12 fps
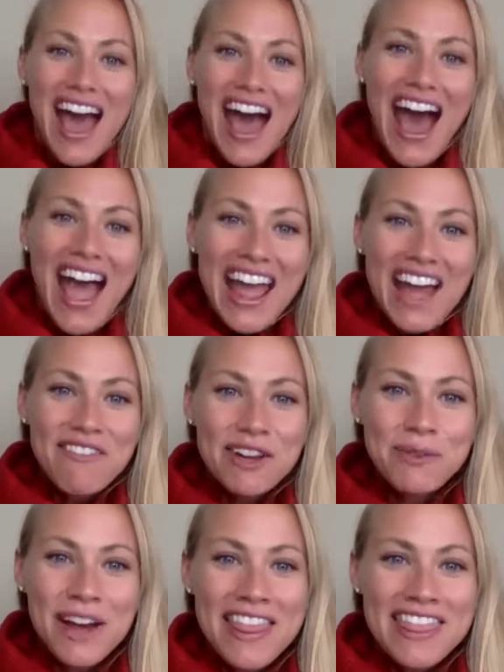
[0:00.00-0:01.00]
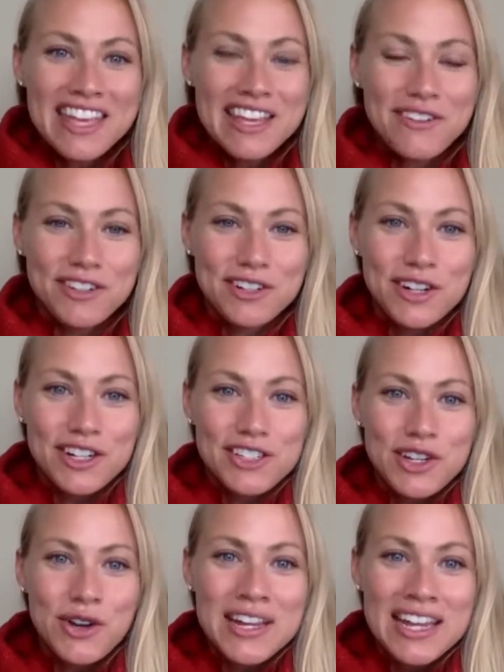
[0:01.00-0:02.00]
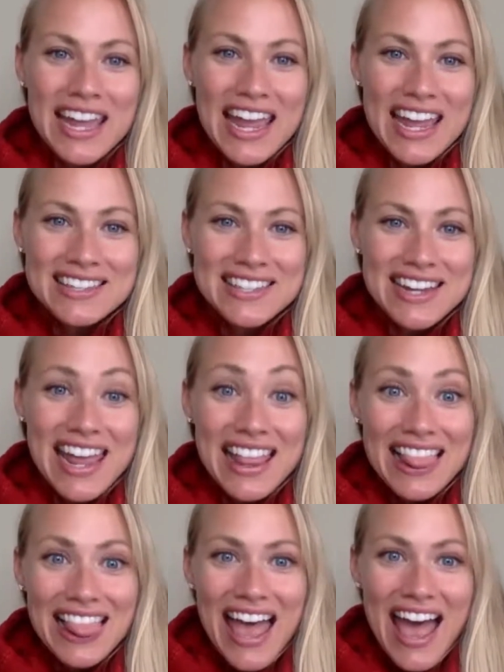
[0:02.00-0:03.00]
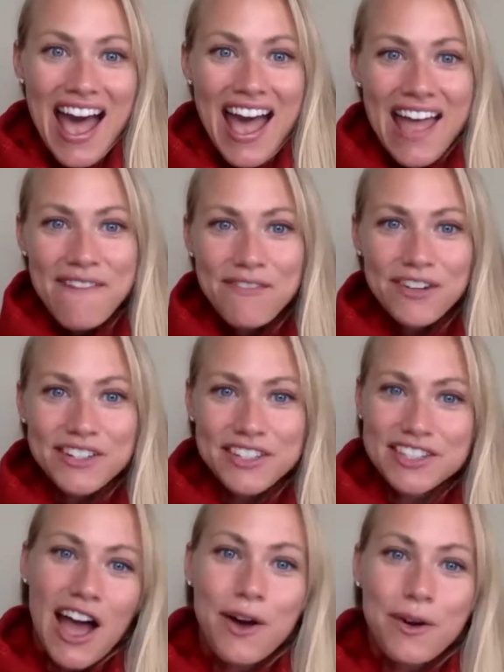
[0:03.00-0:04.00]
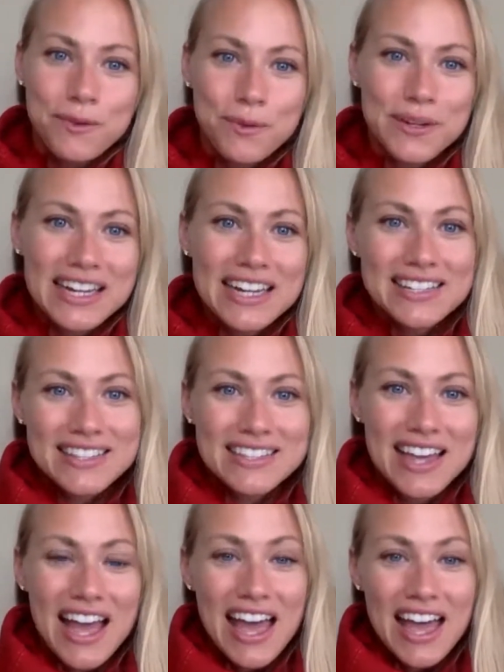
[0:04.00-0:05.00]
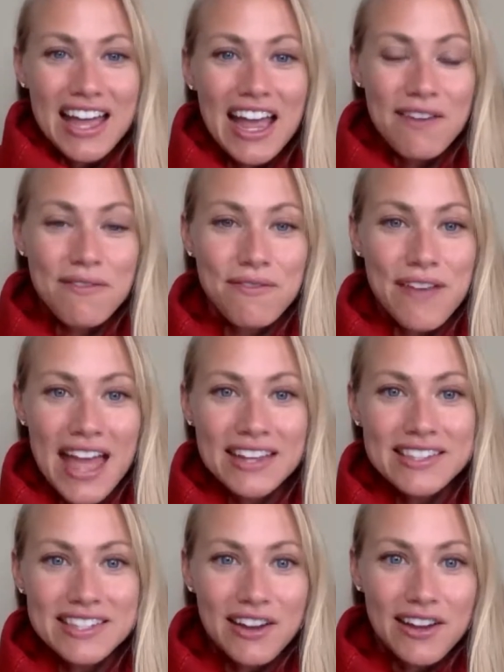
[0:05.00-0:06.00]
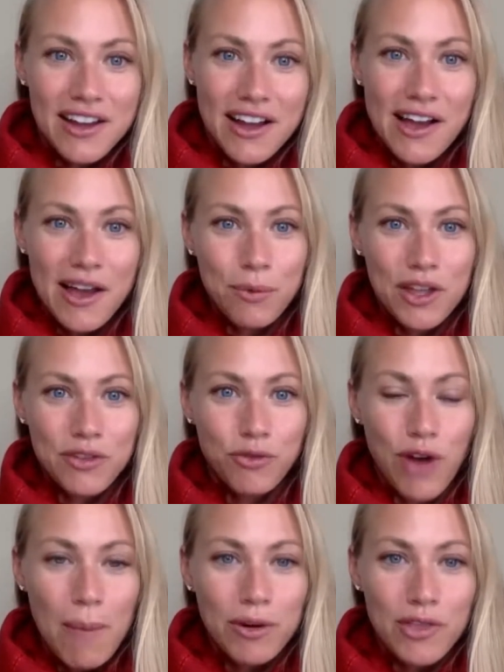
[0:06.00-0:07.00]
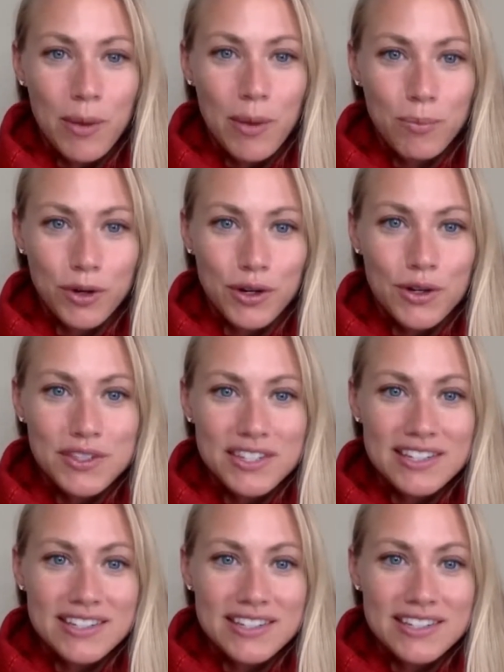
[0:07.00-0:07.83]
Hi, everyone. Thank you for tuning in today live for Scotweek's event with Robert the Bruce.